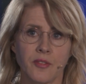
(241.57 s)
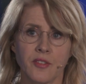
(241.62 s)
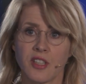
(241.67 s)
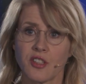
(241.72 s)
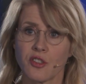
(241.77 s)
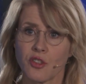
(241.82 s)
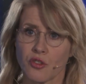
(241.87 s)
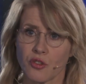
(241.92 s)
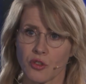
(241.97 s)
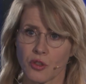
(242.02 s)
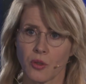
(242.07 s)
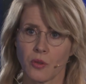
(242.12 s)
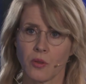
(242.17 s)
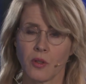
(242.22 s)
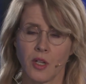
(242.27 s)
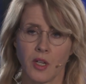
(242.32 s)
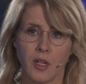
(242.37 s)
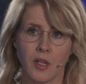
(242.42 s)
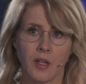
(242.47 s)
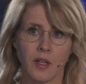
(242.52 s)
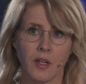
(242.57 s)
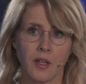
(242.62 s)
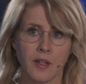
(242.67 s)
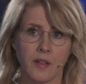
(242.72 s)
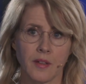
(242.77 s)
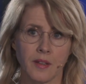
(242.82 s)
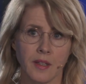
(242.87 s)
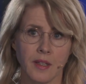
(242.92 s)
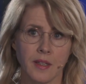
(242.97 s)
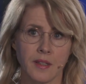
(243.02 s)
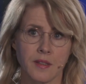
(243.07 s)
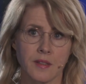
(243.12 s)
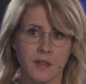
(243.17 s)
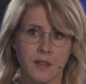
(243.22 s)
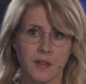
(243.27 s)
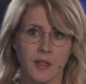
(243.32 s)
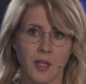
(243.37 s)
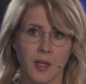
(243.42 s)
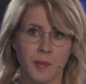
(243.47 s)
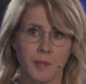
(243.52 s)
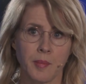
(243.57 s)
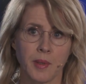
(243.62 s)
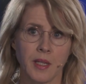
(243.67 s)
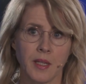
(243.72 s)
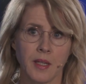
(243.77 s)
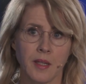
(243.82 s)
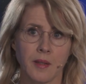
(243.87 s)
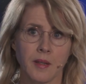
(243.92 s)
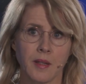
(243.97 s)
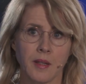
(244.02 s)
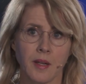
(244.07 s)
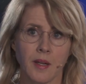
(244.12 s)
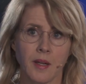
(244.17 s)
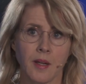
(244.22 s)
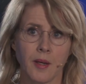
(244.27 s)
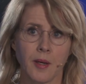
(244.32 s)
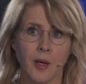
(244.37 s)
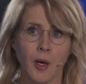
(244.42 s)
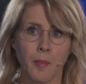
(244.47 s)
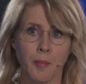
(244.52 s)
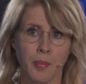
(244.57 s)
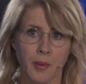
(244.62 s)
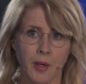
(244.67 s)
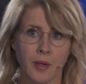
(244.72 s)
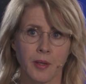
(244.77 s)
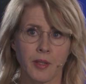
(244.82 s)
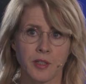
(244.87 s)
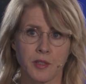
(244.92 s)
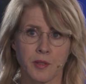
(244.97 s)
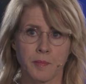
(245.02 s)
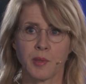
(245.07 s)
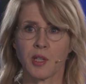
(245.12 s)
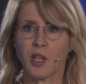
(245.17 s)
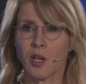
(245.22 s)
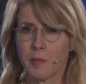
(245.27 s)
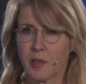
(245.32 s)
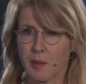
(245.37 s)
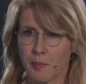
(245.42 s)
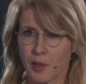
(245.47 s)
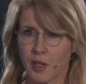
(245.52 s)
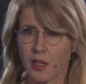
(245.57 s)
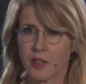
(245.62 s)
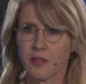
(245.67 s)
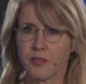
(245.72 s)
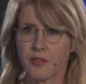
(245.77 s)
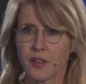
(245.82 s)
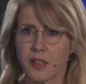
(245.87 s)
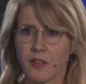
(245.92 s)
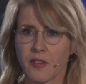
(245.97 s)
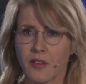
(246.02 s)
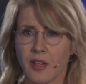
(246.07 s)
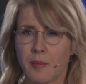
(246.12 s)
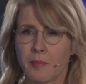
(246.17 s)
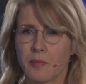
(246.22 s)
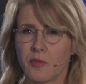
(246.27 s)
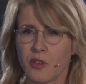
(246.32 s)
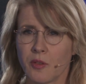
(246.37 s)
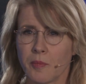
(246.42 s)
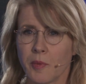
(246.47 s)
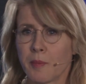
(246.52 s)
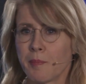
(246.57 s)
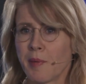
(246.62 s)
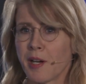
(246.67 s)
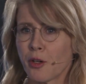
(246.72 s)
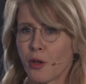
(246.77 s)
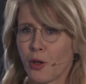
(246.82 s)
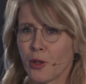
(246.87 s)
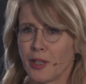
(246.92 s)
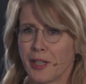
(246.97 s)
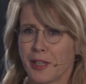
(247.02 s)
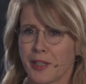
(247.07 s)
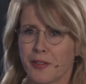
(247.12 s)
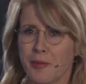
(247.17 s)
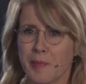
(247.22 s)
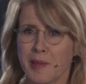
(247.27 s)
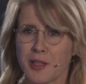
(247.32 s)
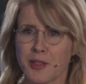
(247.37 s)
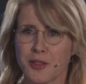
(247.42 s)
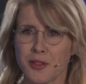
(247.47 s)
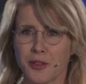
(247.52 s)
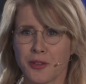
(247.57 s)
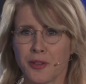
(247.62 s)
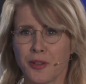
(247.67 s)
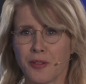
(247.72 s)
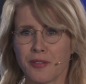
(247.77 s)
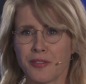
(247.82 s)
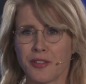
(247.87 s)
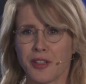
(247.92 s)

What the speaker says: digital is becoming part of it. My colleague, the Minister of